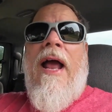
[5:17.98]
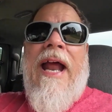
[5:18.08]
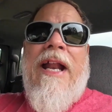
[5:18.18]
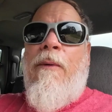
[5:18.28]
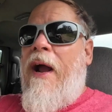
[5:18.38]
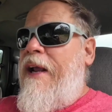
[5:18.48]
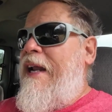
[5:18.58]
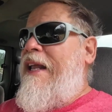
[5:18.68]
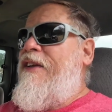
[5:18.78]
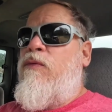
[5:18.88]
anyway,
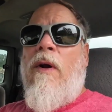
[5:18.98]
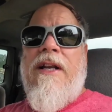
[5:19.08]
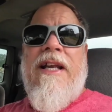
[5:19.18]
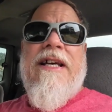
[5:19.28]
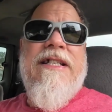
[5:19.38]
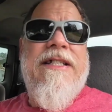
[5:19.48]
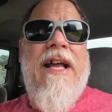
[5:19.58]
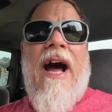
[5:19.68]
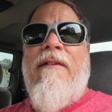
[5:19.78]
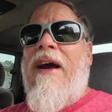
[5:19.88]
it is what it is.
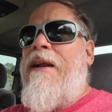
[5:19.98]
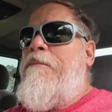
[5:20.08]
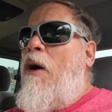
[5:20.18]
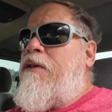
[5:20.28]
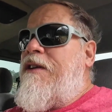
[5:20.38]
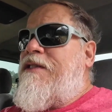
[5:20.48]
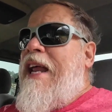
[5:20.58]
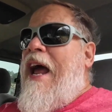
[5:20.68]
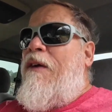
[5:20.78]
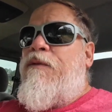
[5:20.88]
I've got a boat that's
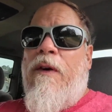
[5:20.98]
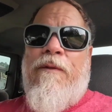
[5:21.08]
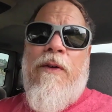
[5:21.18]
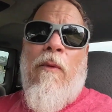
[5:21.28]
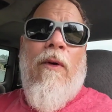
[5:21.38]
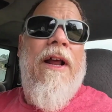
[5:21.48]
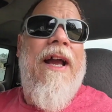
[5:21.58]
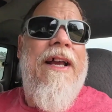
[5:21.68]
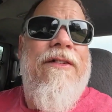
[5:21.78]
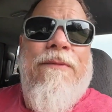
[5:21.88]
down for a few more
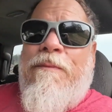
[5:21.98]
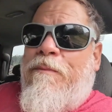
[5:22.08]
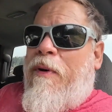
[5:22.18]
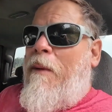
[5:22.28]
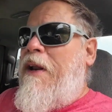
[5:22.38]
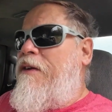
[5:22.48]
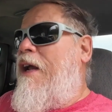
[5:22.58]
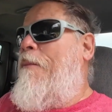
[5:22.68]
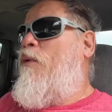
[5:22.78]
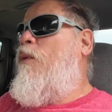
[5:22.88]
days, probably another
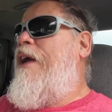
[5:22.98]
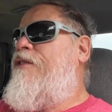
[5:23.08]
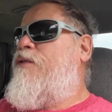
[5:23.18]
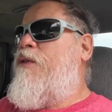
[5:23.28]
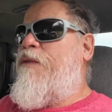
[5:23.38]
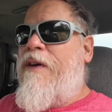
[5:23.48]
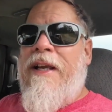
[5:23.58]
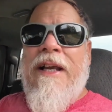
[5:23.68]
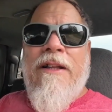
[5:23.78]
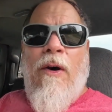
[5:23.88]
couple weeks,
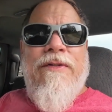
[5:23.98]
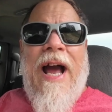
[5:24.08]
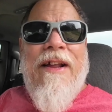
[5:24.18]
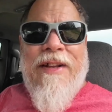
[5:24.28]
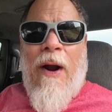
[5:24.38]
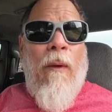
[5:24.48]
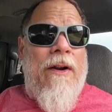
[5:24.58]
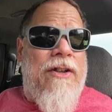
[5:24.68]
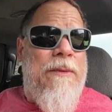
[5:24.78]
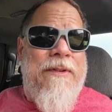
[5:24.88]
truthfully. Those guys got
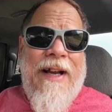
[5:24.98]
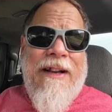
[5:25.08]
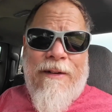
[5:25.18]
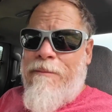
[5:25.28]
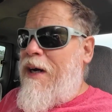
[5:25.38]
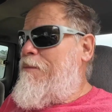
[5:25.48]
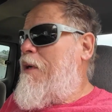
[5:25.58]
work to do besides on my